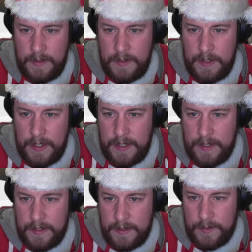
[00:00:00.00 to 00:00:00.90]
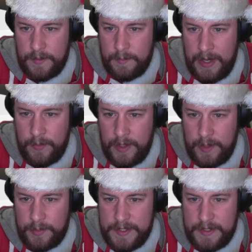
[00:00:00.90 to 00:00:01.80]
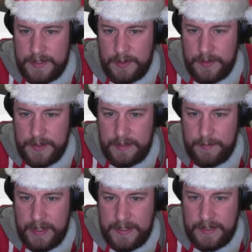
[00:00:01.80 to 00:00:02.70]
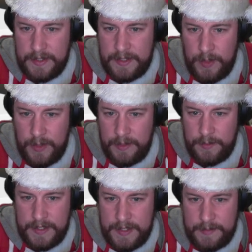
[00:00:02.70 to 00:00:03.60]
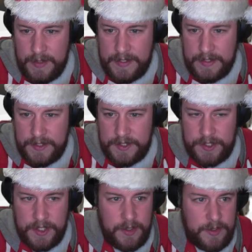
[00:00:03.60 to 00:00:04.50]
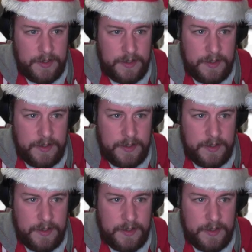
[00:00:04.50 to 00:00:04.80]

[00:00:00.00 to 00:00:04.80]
The malware prints a taunting message. When was this message shown?